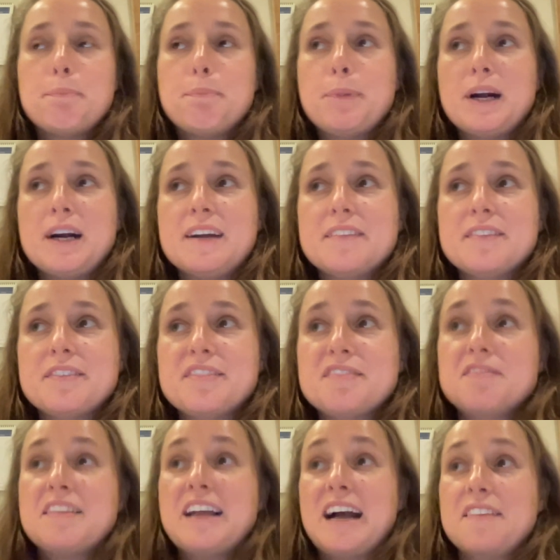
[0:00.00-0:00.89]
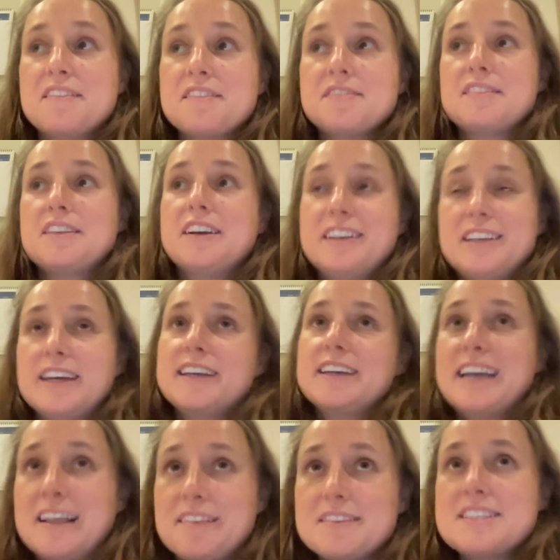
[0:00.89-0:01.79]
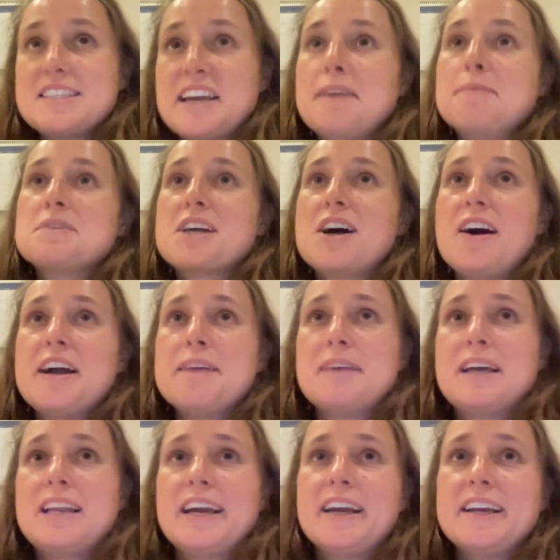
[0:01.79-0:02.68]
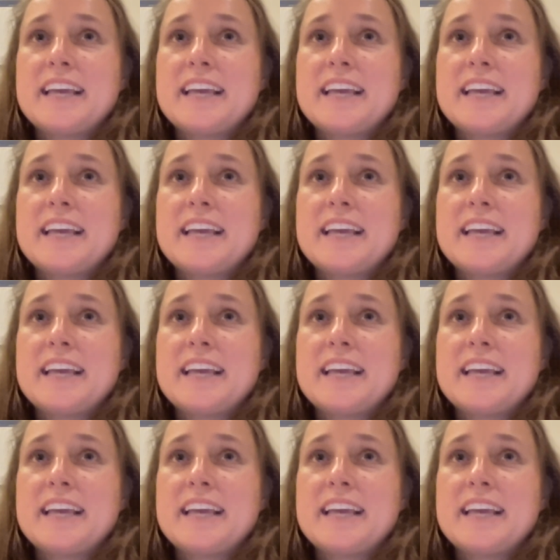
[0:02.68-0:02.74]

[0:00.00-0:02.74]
but at the same time they're like,